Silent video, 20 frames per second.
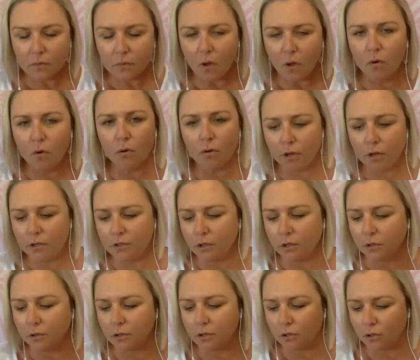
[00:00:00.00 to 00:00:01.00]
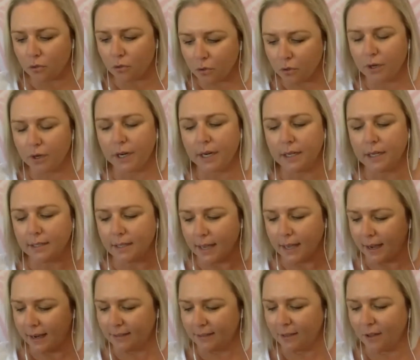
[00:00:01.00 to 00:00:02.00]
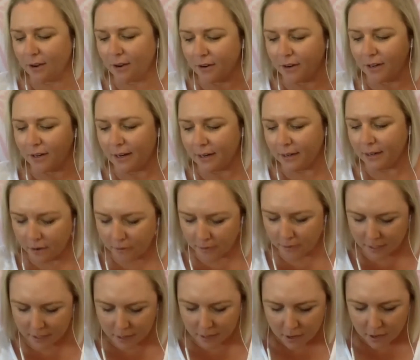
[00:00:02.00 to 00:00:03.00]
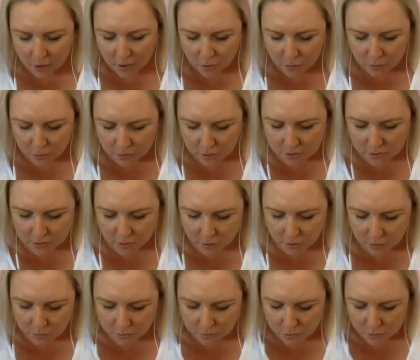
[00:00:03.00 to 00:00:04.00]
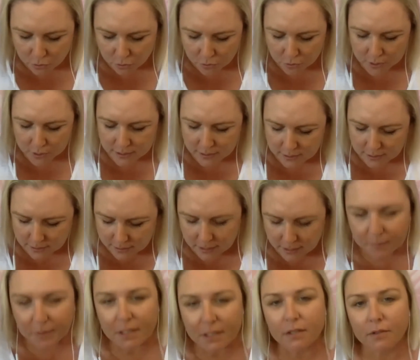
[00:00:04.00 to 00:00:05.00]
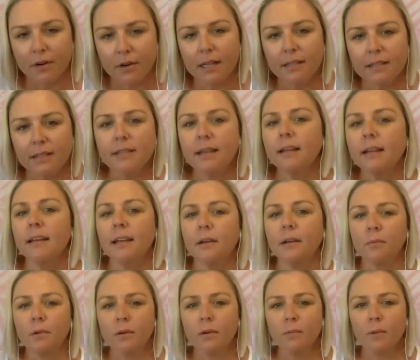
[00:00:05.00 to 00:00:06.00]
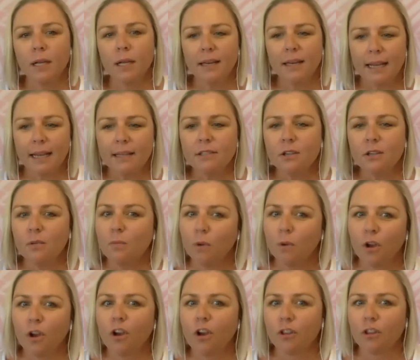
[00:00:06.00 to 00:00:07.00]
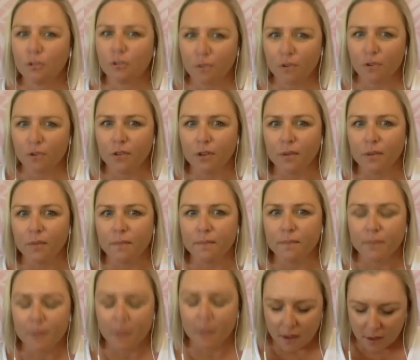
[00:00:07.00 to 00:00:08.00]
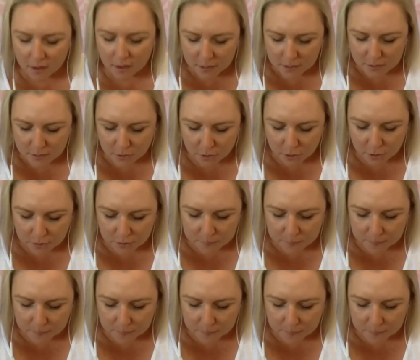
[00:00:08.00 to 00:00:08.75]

all those old stories. Hey, Lauren, how you going? All those old stories and stigmas around selling, we need to work through them. So